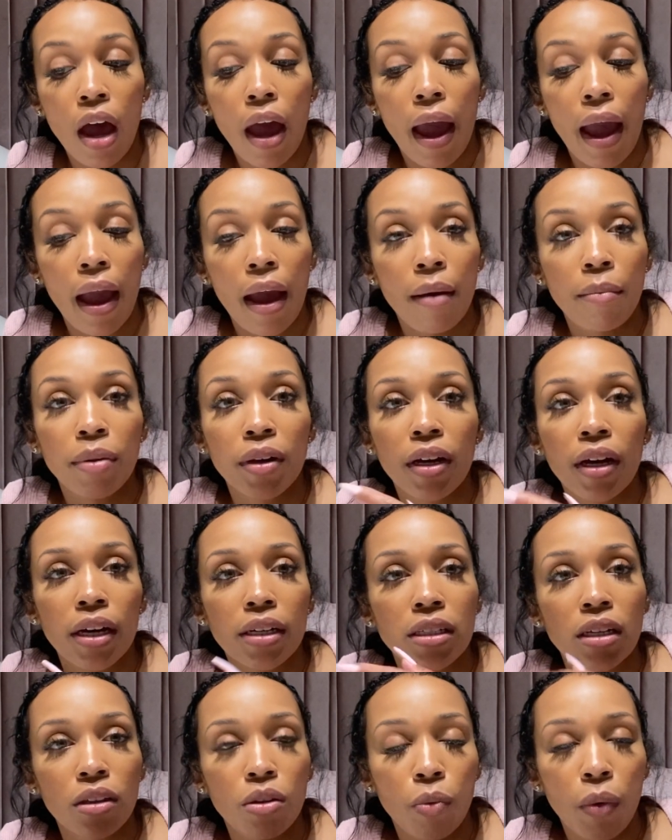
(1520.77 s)
And
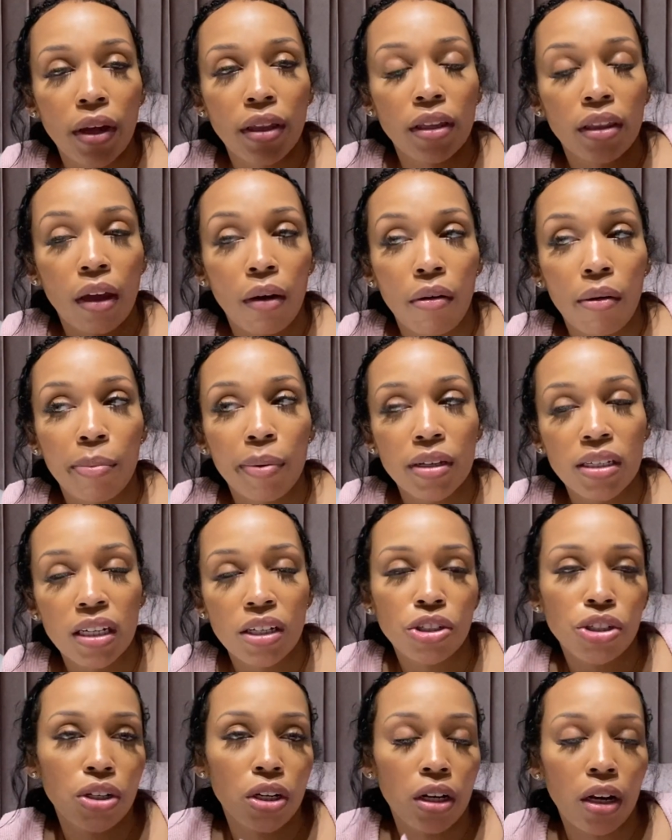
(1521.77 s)
because of the way that they were
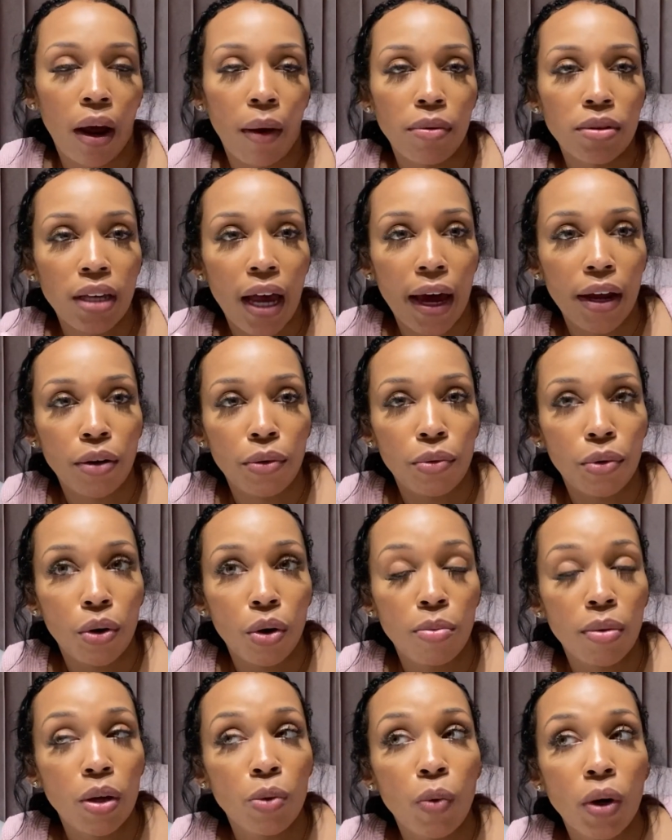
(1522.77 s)
positioned and I was out of
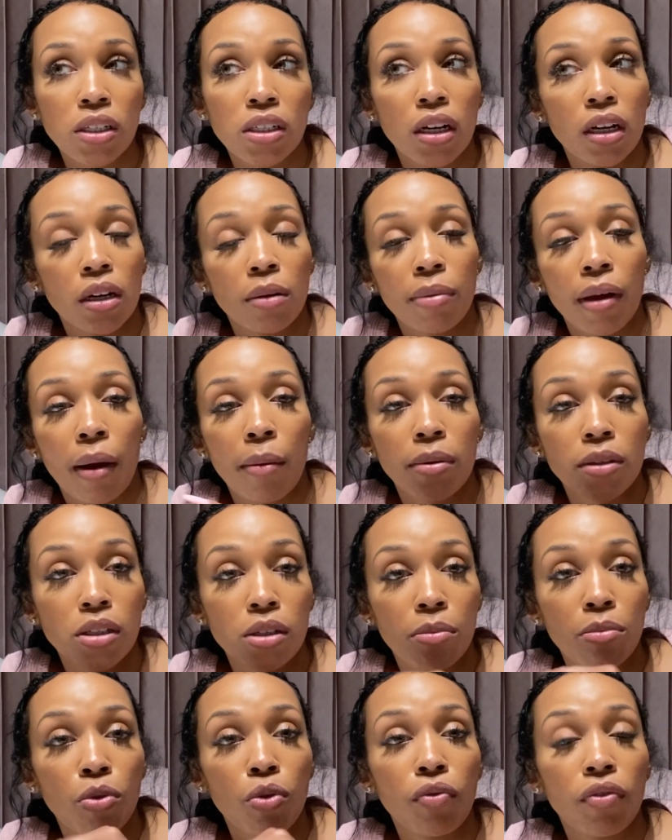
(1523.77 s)
room, he wasn't going to be able to
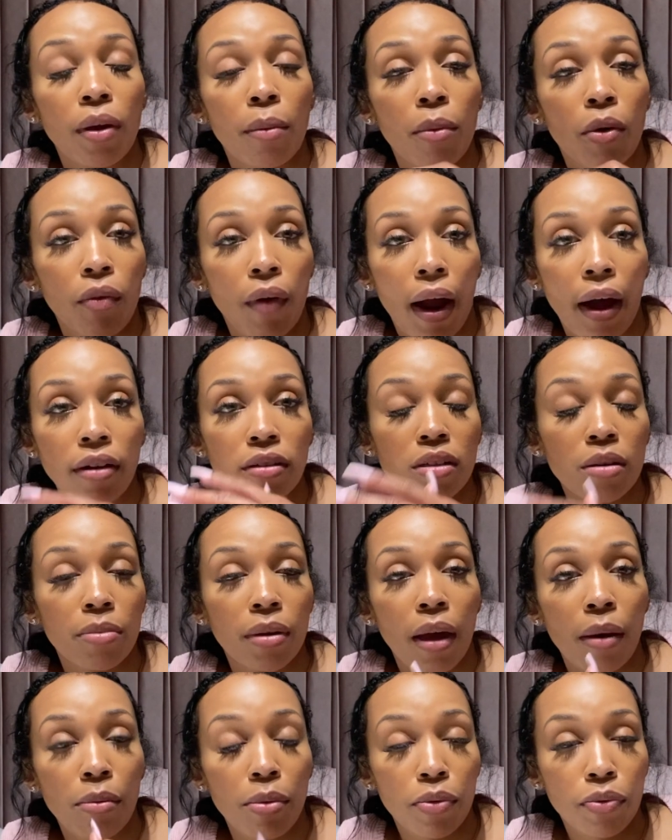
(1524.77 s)
move them around to
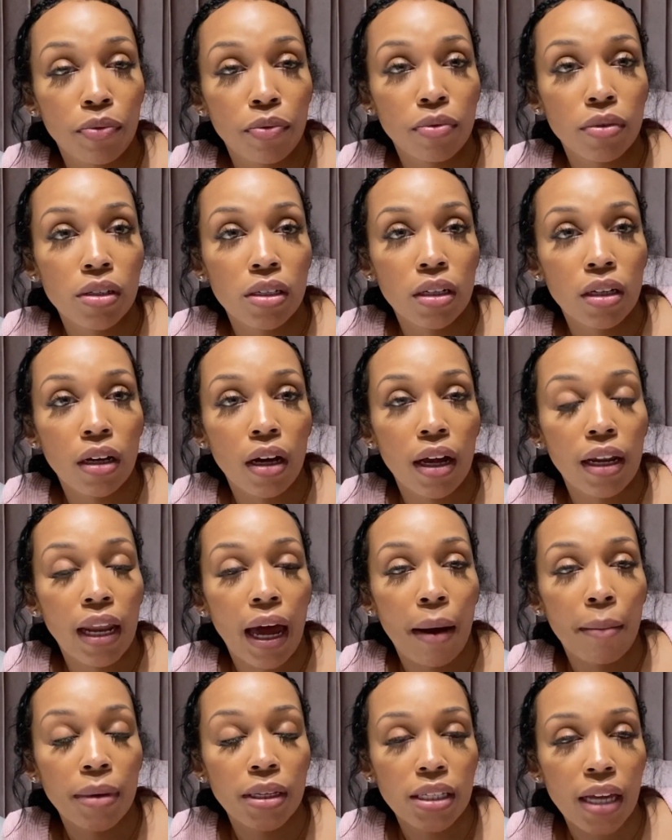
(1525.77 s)
be able to allow
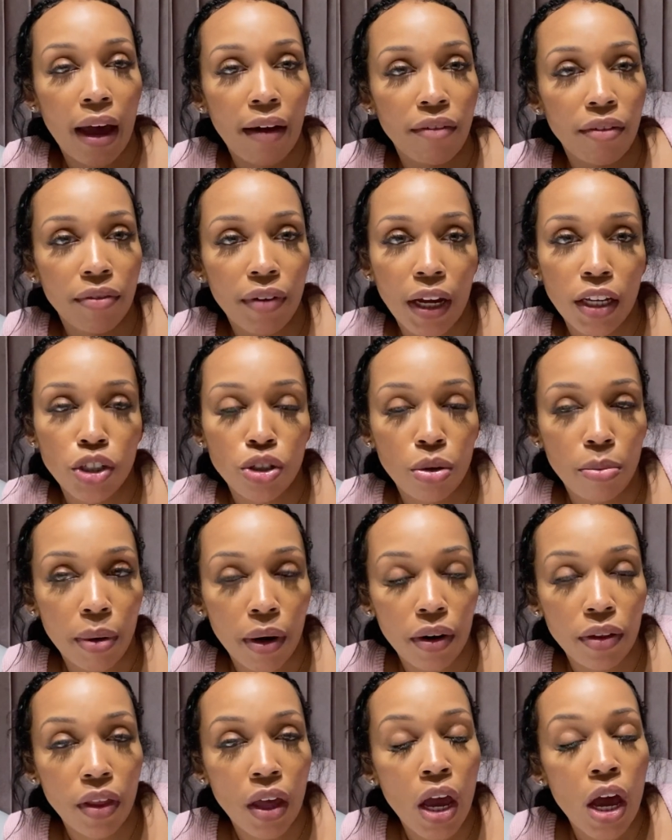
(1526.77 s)
me to have a vaginal
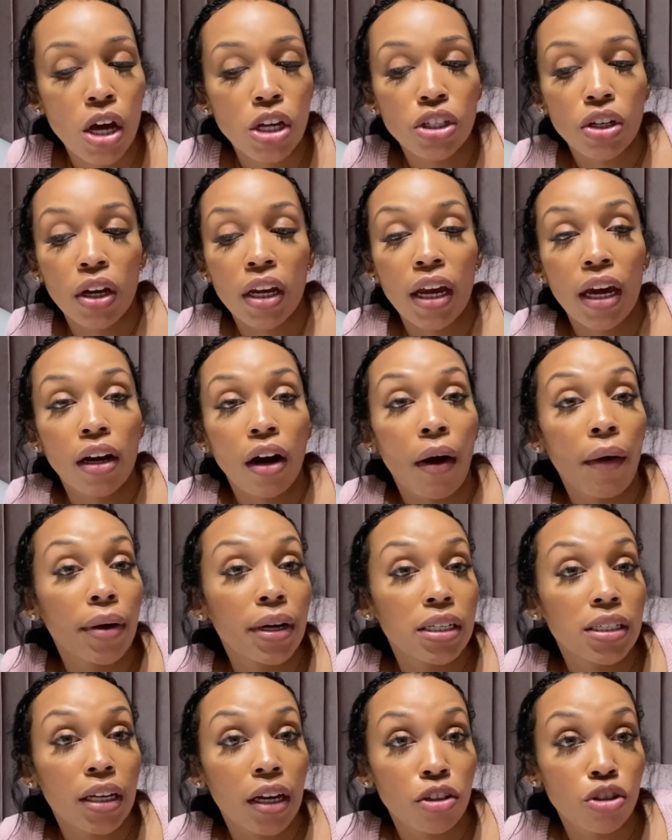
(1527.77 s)
birth. So he had already
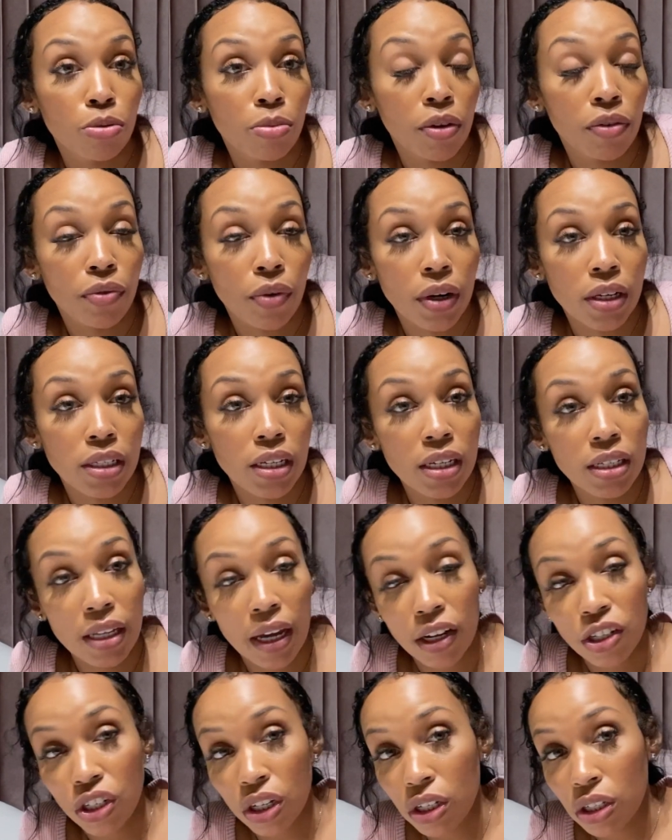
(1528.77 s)
scheduled me for a
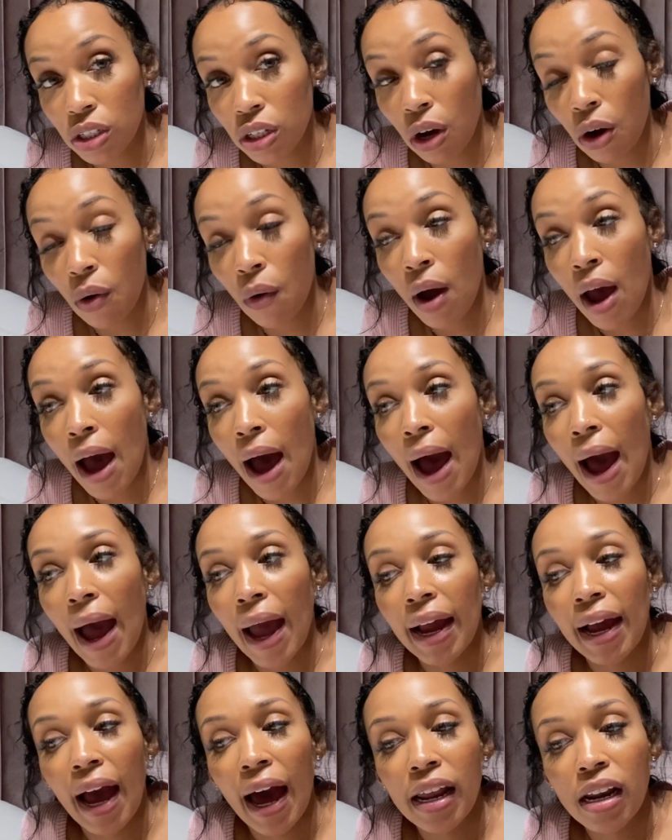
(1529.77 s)
C-section. So I
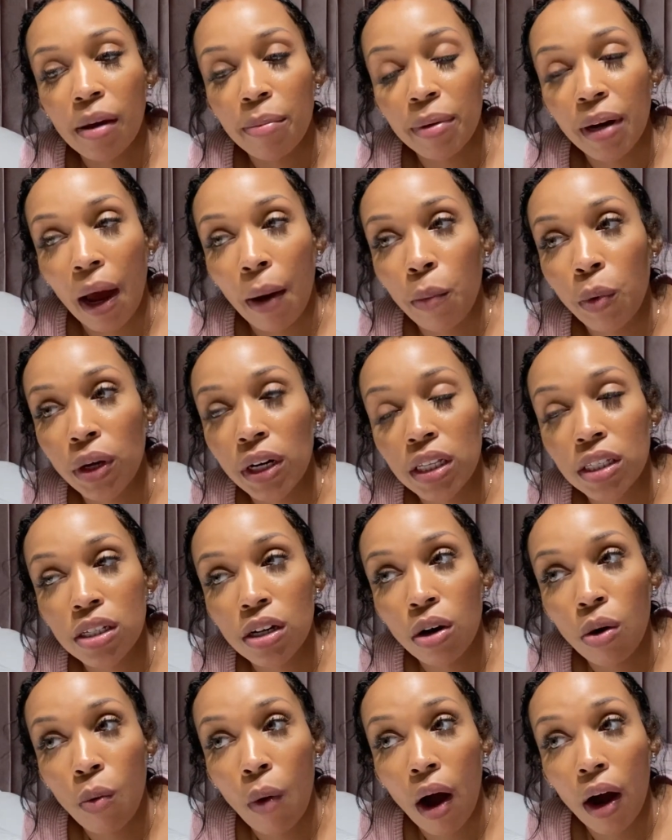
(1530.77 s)
had got up and I went and
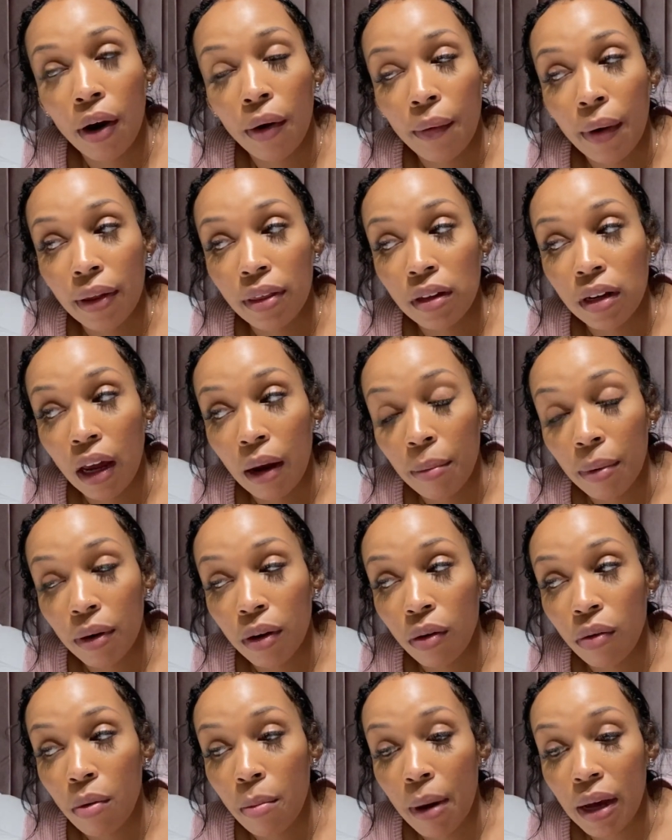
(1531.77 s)
took a walk around the
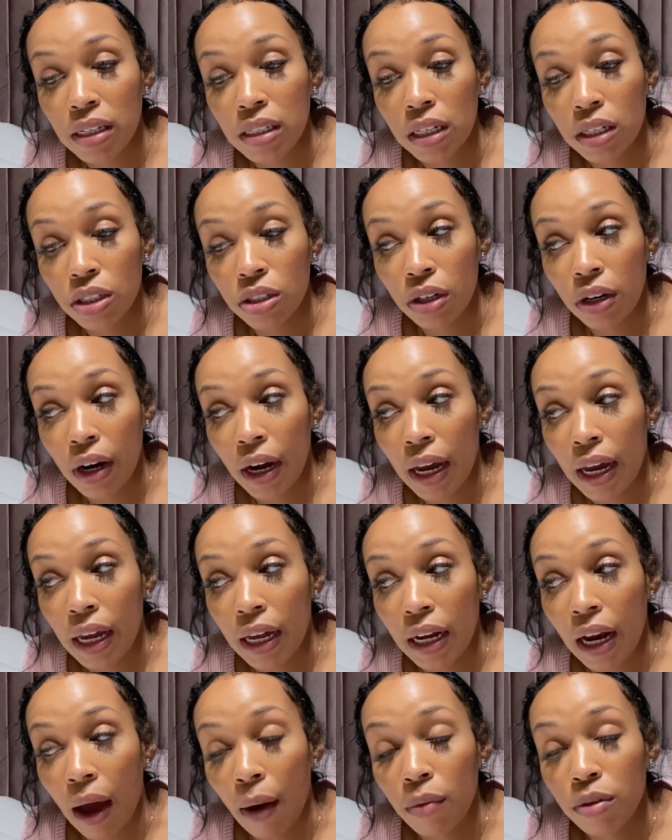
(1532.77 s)
neighborhood with my sister,
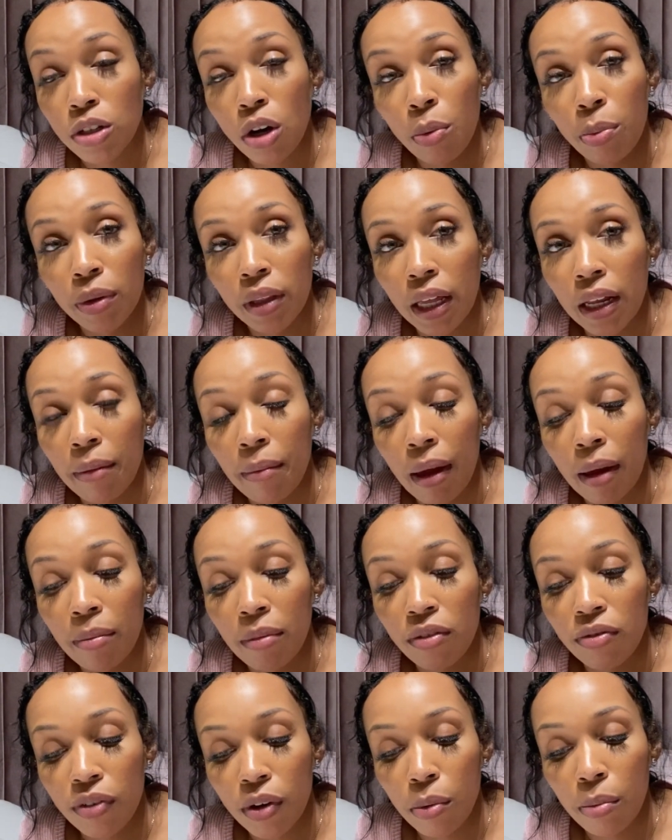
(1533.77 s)
and I was hoping that it made me
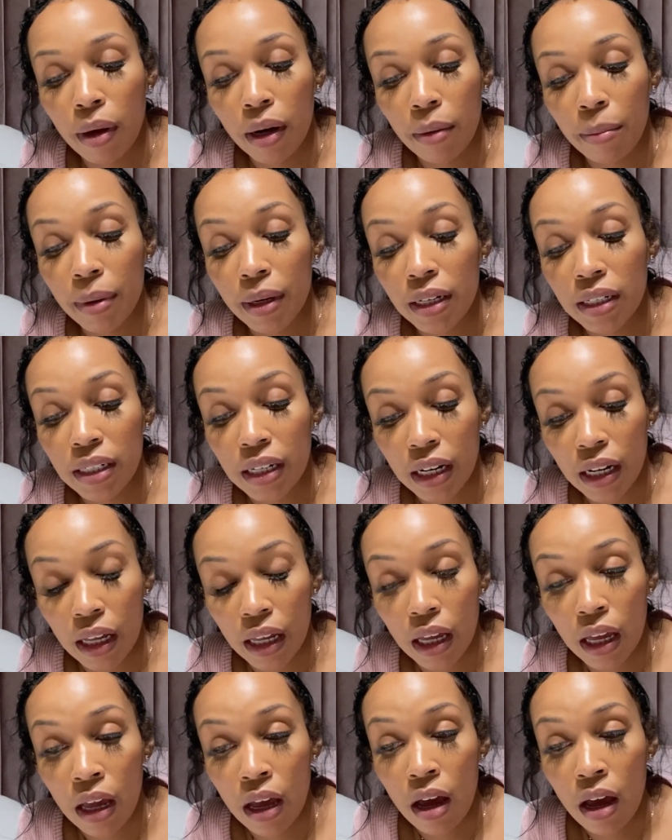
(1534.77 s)
feel better, but it didn't.